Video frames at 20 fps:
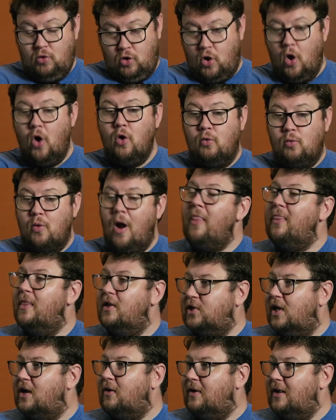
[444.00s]
go run the
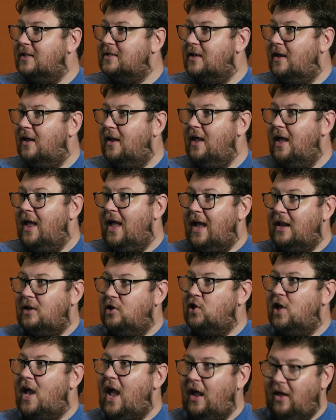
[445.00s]
generator and
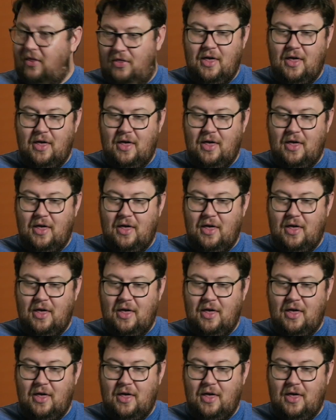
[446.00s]
check